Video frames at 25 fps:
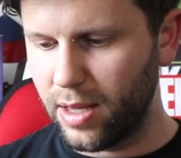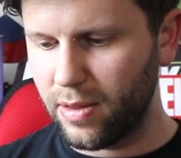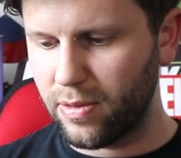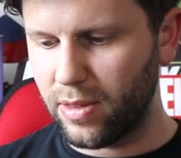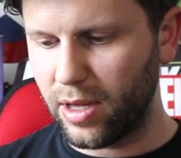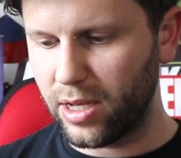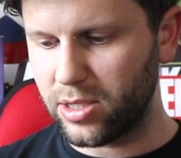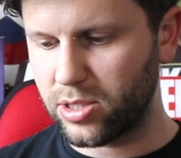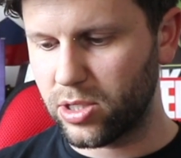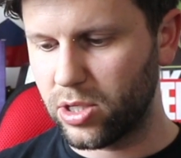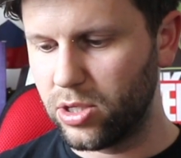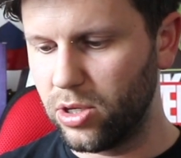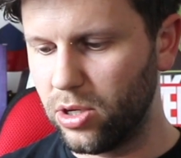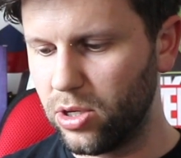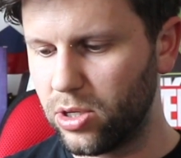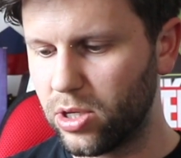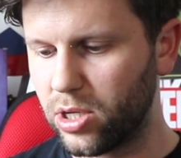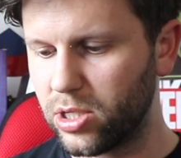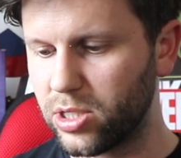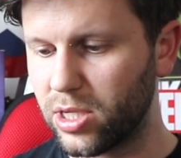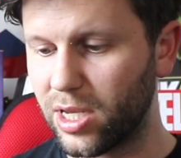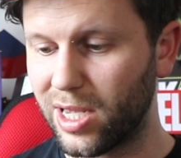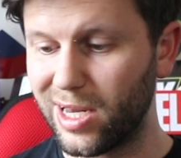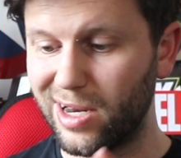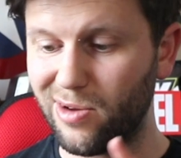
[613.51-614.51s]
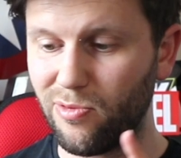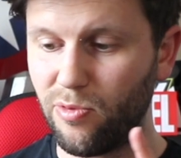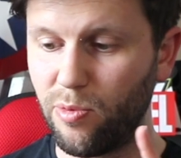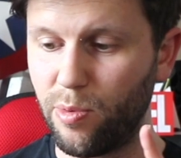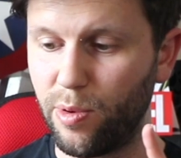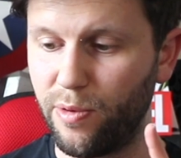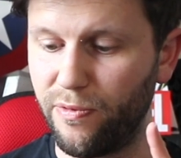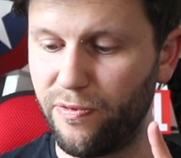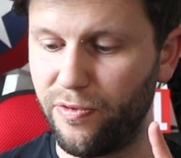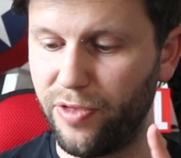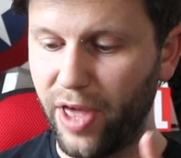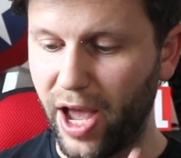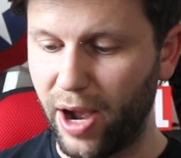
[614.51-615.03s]
That's good because I get to
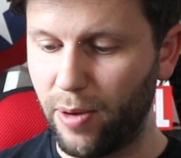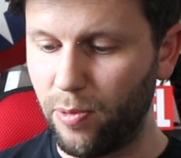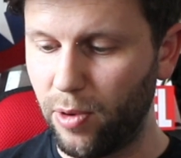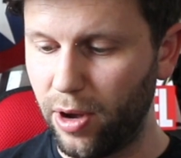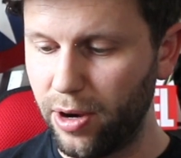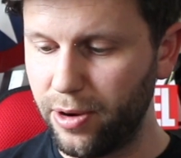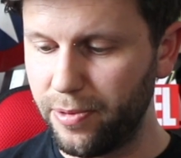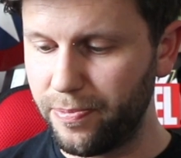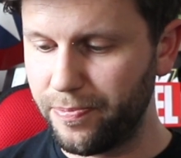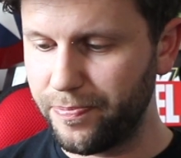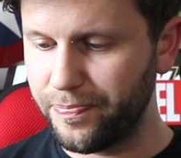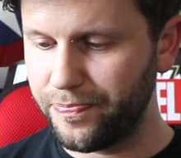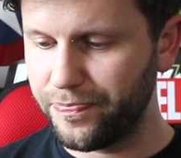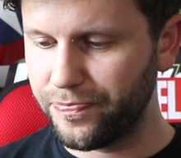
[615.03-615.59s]
remove that one.